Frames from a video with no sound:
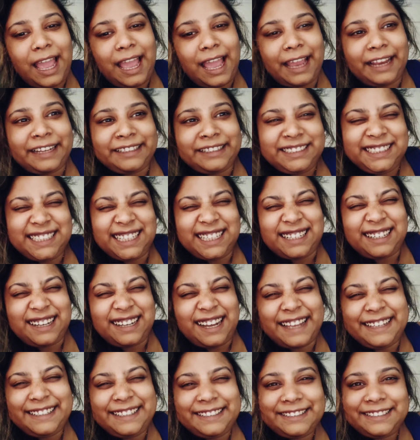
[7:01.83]
And yeah,
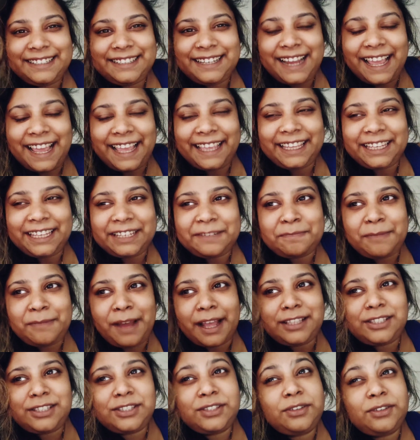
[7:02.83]
I didn't like it
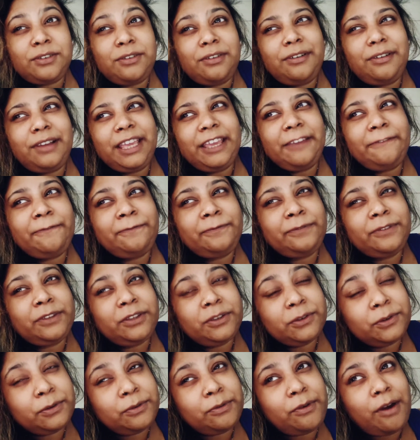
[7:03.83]
much. So if
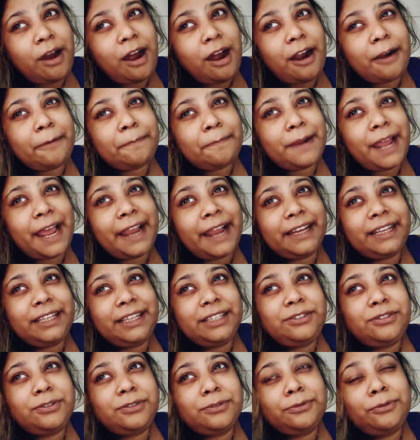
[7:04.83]
you are
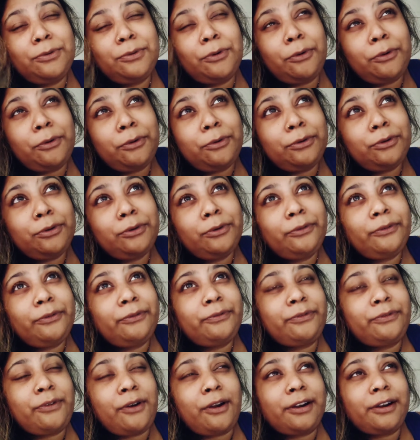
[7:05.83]
planning to go
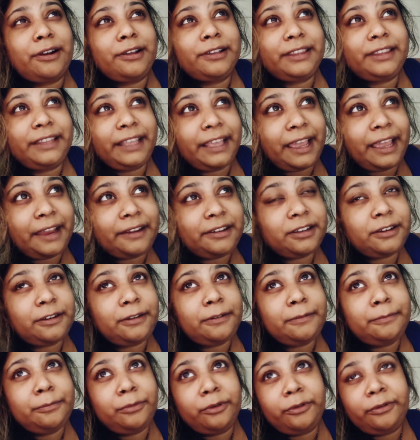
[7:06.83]
for a theater
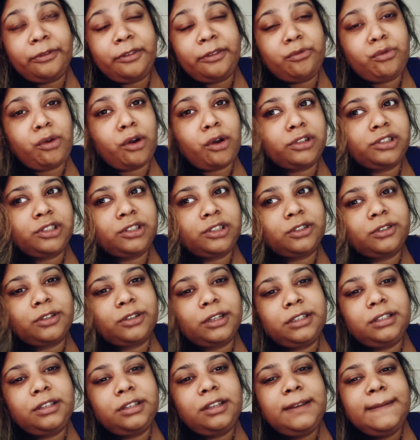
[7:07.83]
movie watch, you
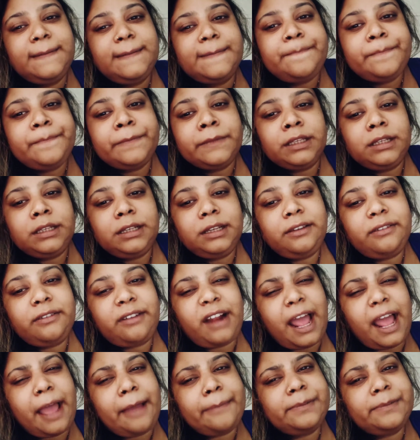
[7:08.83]
can
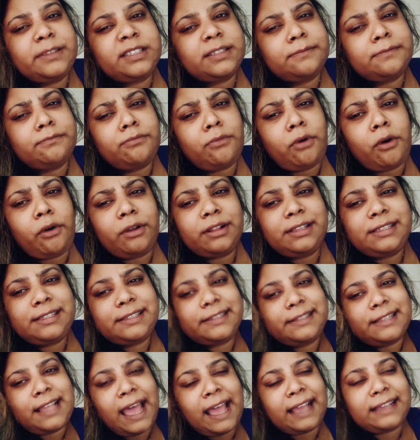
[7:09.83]
grab small
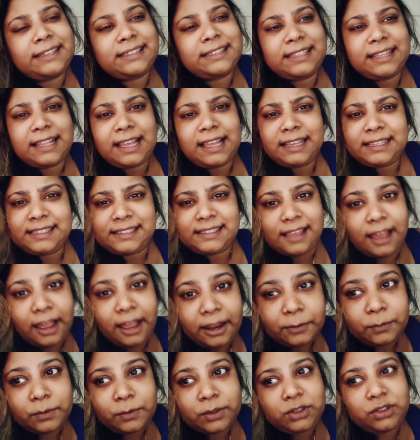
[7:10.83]
snacks like
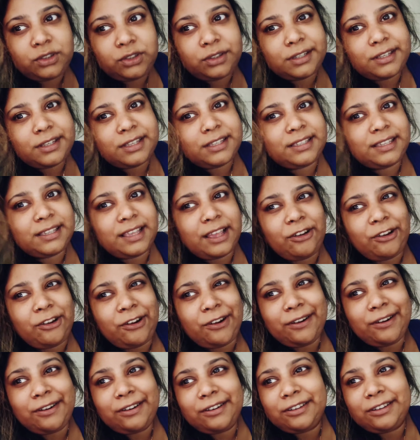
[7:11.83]
sandwiches
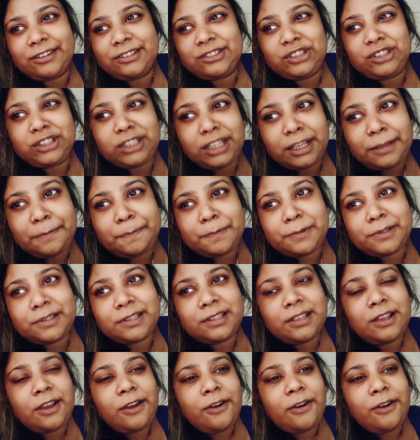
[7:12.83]
or chips